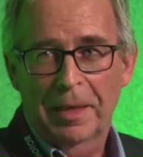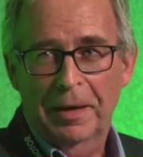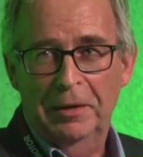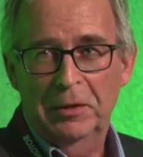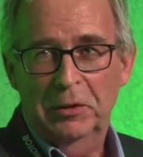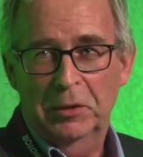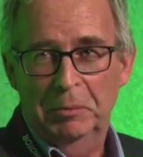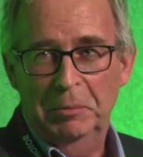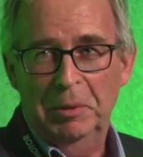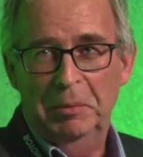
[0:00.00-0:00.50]

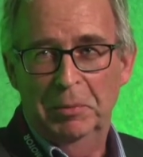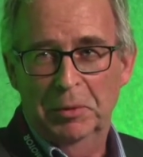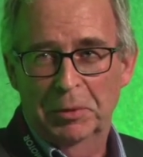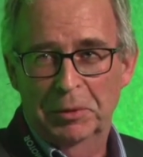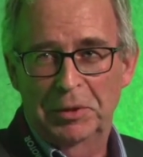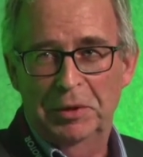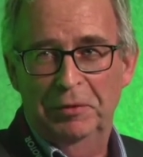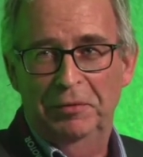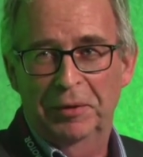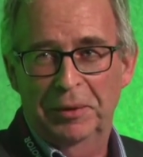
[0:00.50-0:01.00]
it's going to be
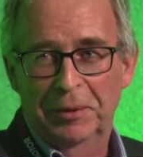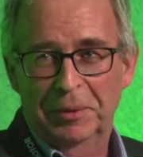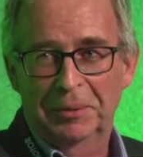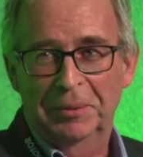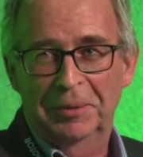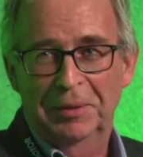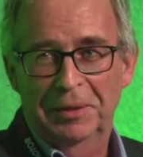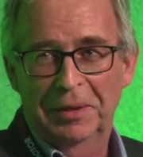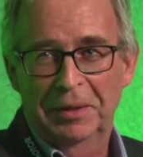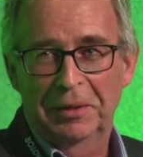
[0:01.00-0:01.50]
more
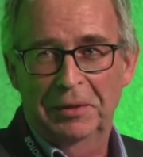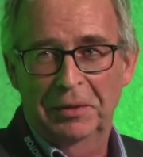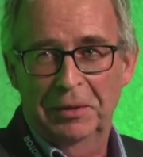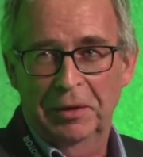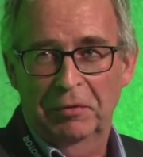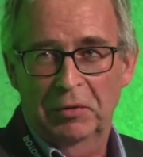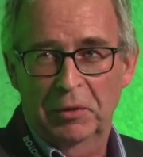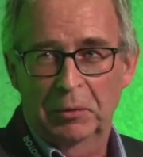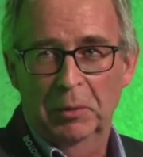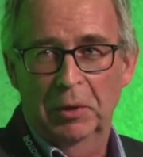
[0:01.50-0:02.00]
difficult, and you're
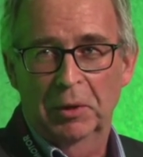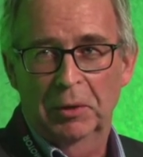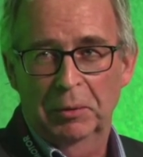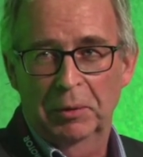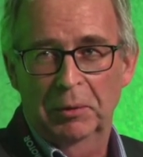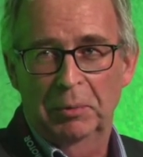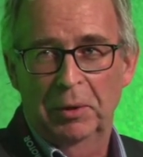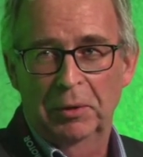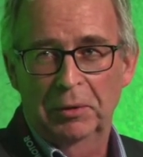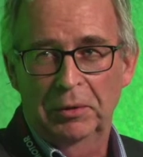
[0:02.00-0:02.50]
going to have to
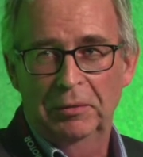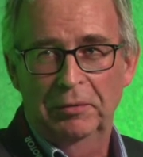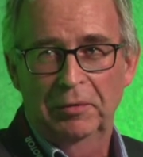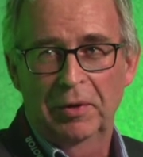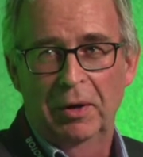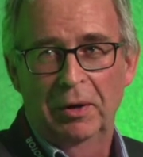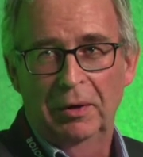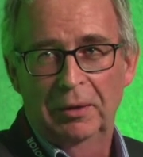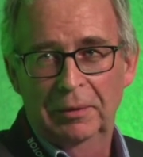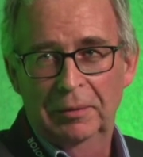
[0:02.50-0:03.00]
work with what
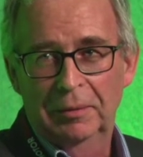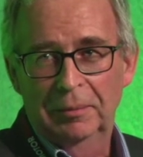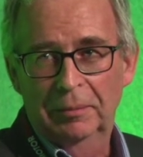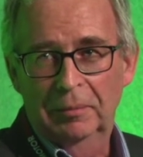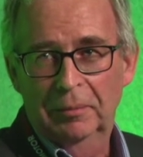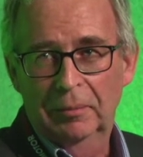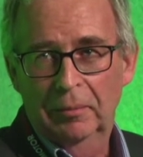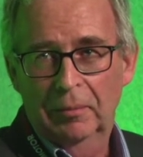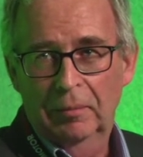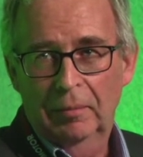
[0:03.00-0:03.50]
you've got.
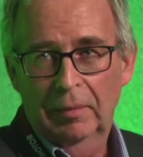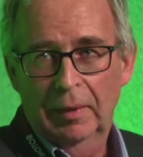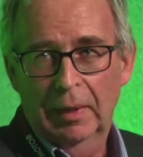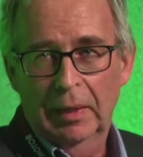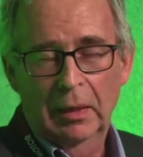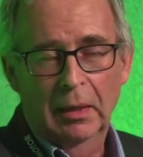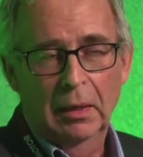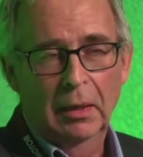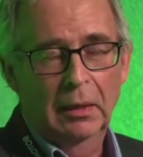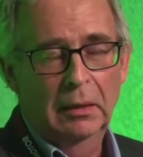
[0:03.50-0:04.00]

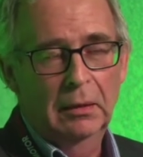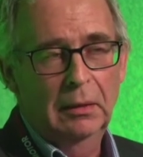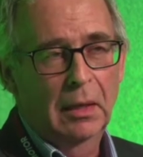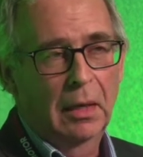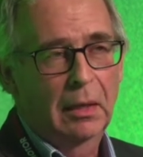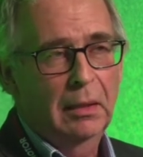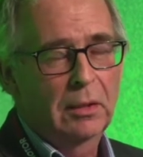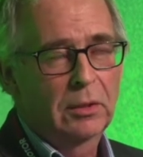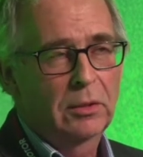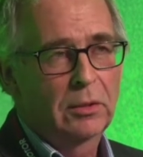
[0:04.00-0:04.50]

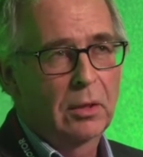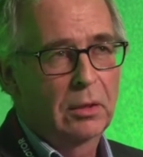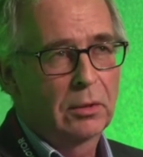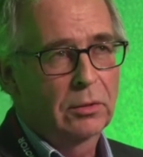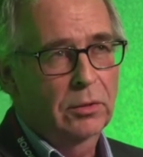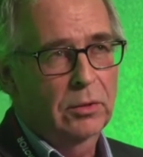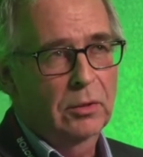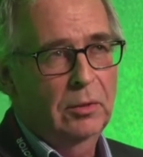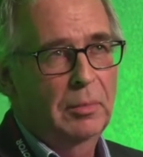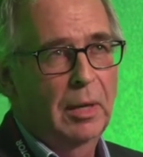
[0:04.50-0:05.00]
And it's
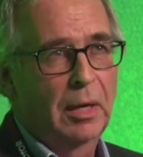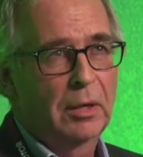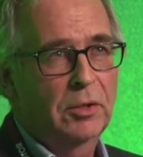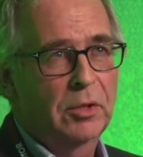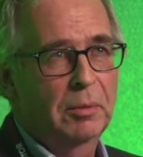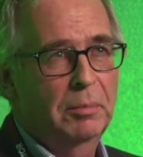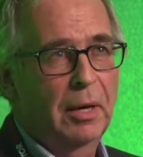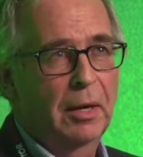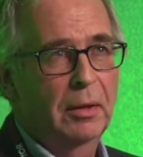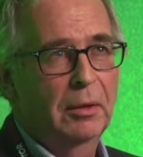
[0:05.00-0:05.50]
not so
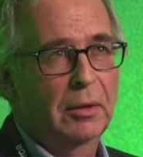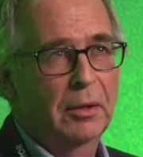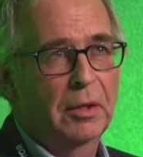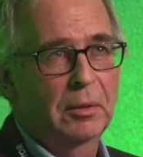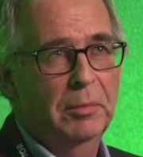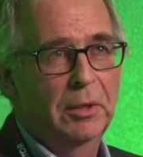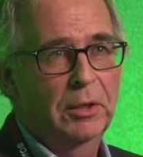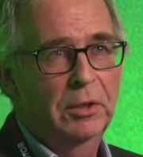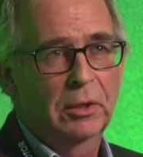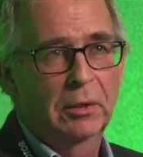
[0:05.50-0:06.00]
much about the
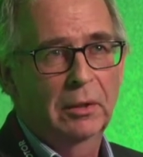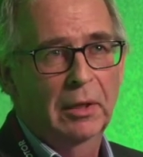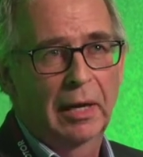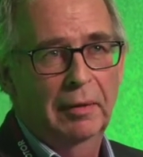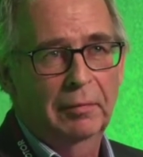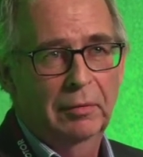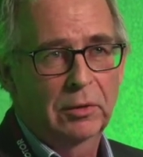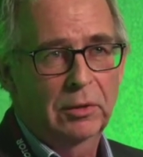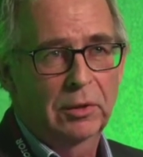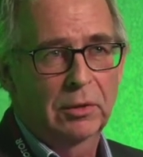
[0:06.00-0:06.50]
commission
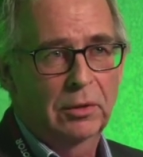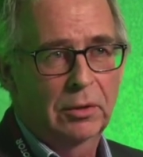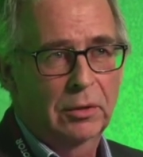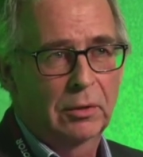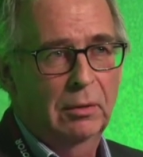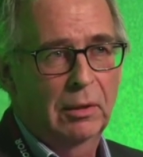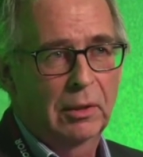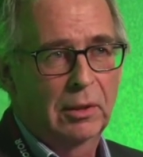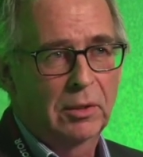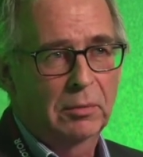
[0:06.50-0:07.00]
levels and
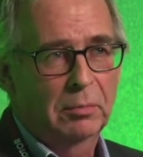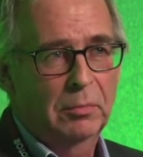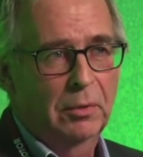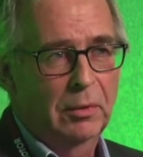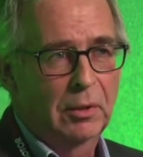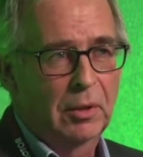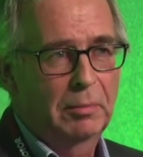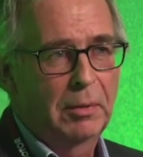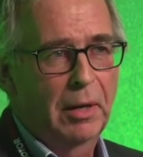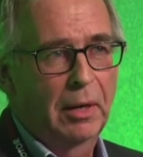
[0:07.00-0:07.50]
so on. It's
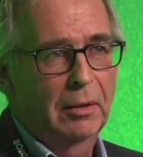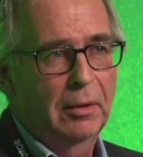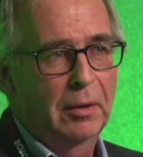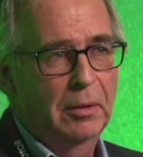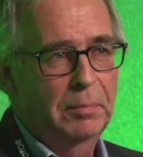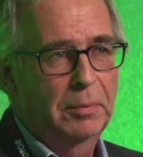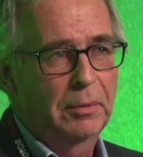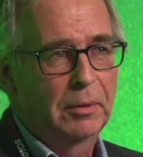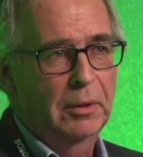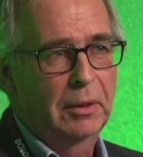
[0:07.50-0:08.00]
more about
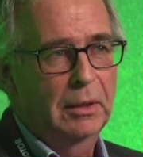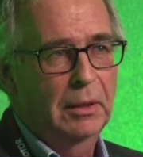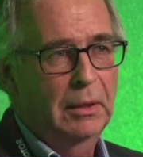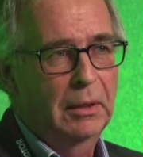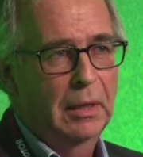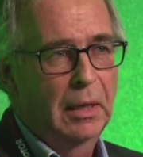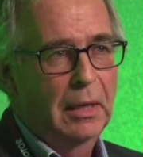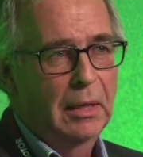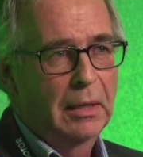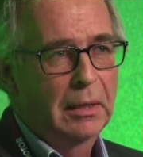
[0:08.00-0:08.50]

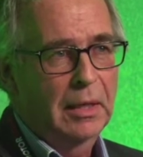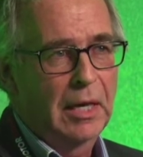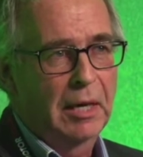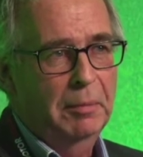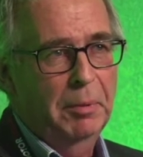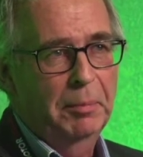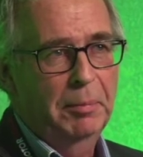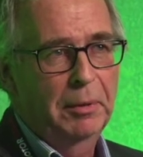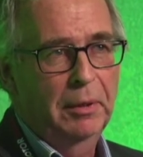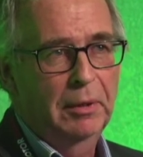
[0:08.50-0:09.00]
the
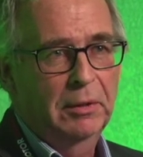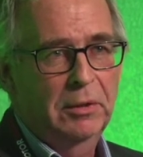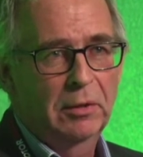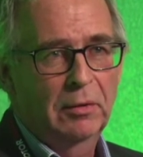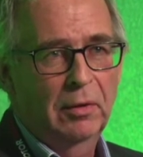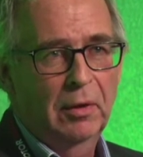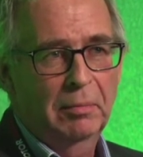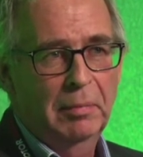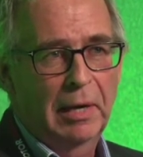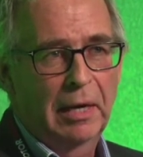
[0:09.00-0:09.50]

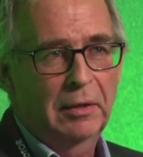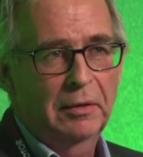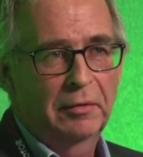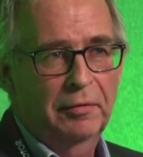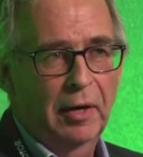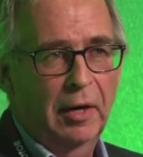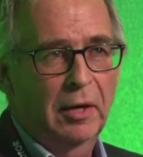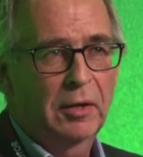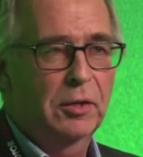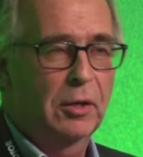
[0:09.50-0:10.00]
capabilities of the
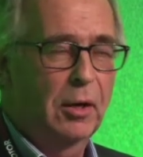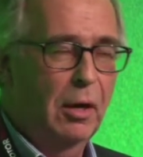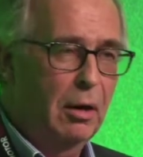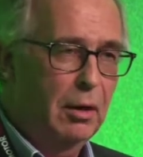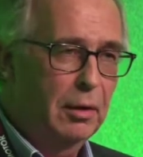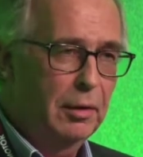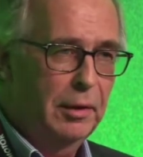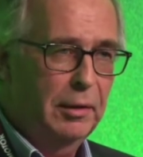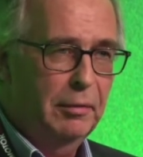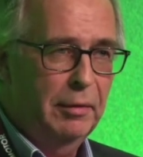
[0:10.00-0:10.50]
manufacturer.
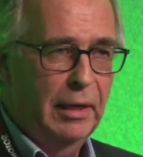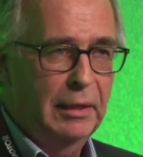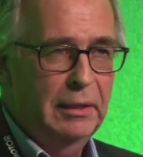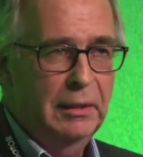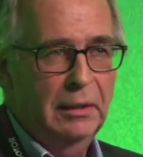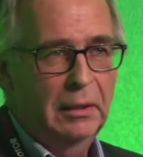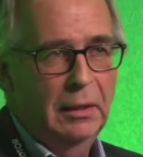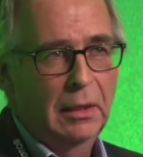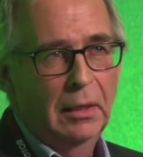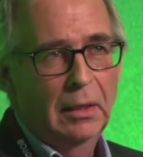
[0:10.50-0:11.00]
Are they
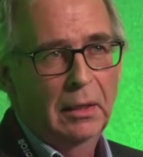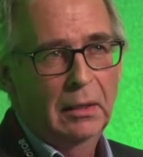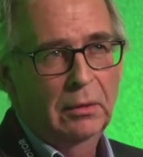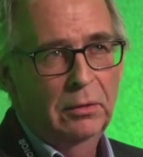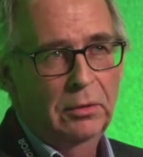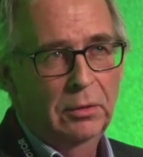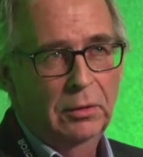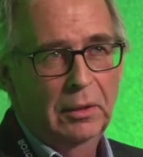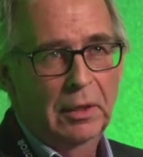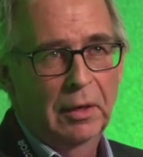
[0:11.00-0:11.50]
ready?
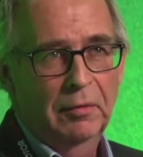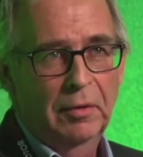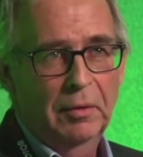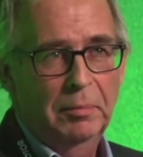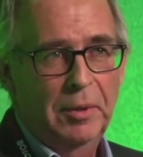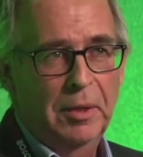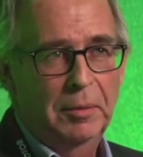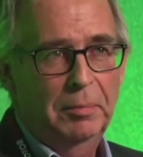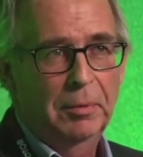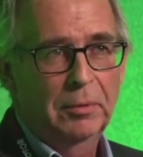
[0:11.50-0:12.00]
Do they have
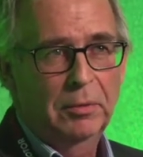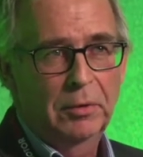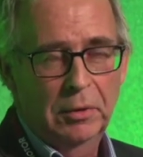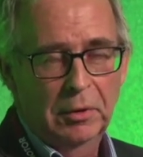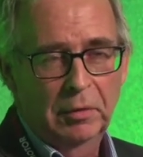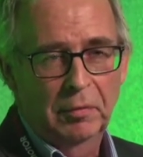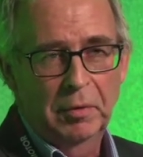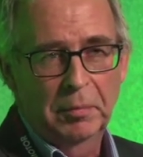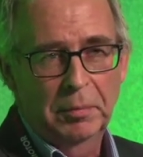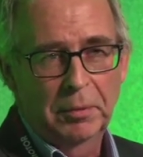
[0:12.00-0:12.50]
the people?
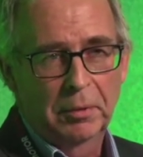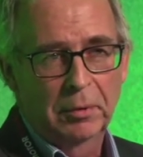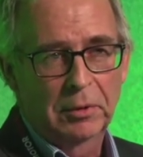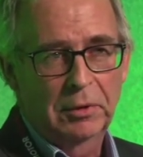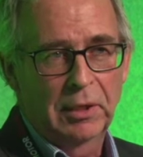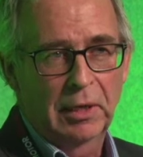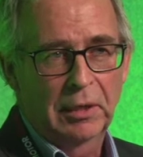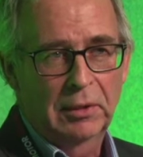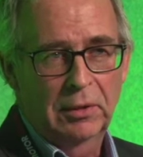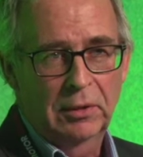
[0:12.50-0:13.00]
Do they have the
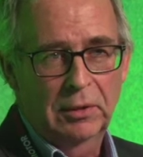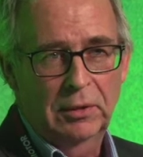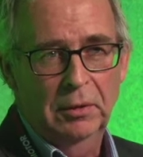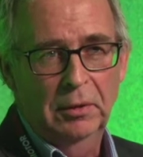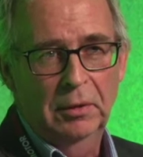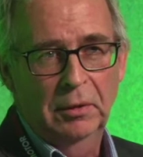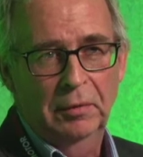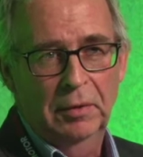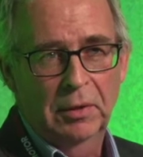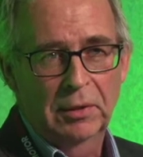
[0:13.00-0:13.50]
processes?
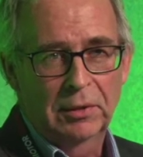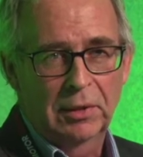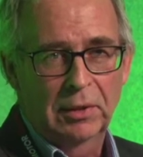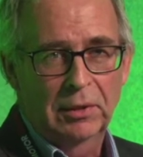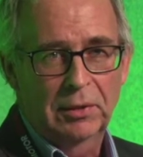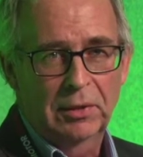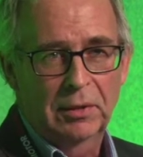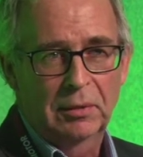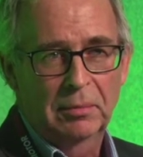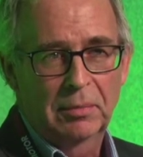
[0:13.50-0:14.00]
Do they have the
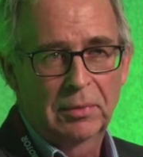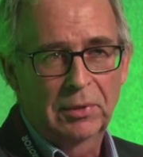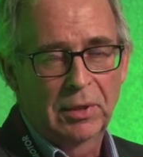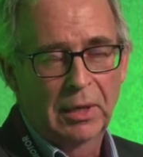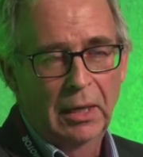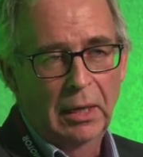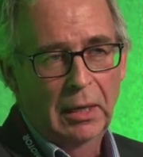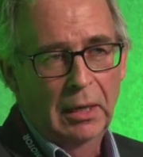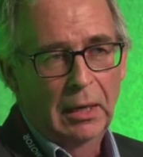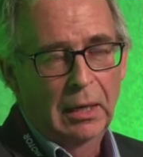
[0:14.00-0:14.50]
systems?